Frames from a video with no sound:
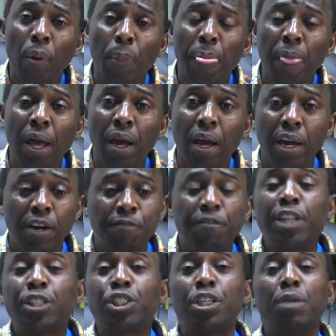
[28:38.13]
In fact,
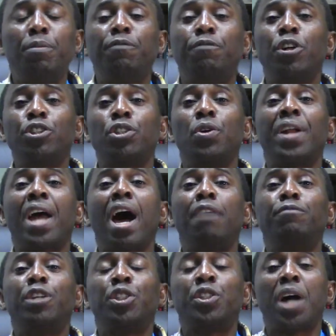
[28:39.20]
some of us don't have the
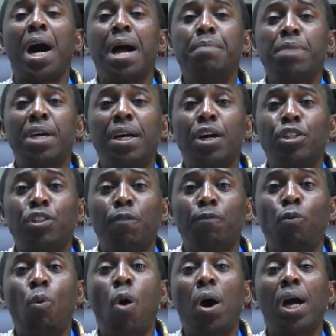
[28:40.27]
time because of
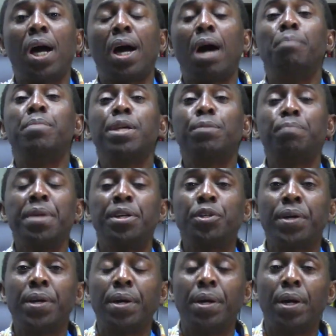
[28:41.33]
work commitment.
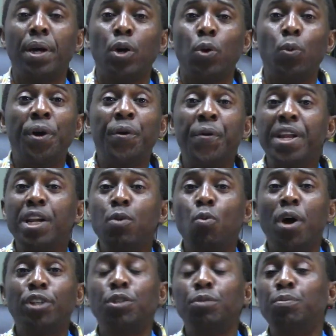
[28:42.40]
We really want
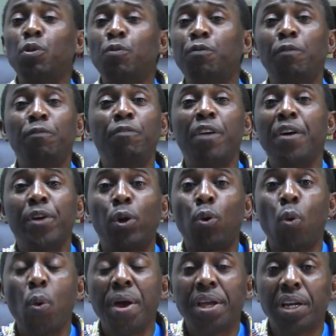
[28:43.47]
to move on very
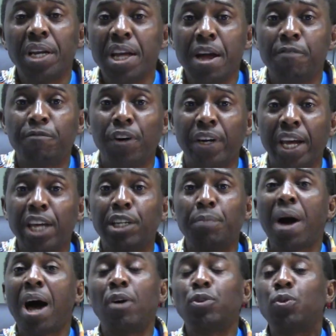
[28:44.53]
quickly and forget
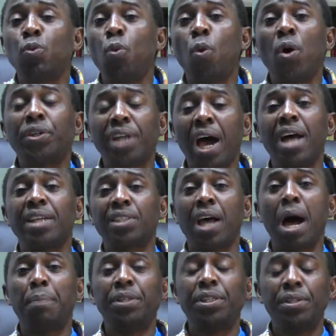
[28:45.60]
about what has
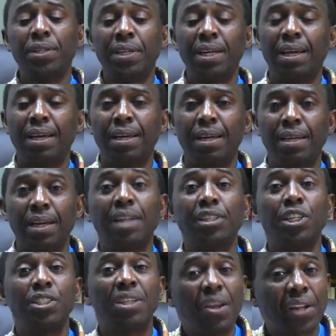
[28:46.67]
happened. That is
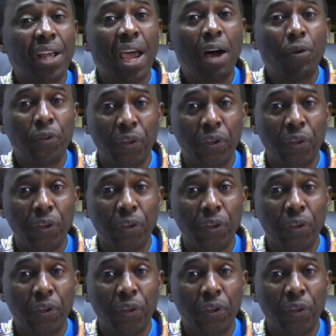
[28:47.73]
not healthy.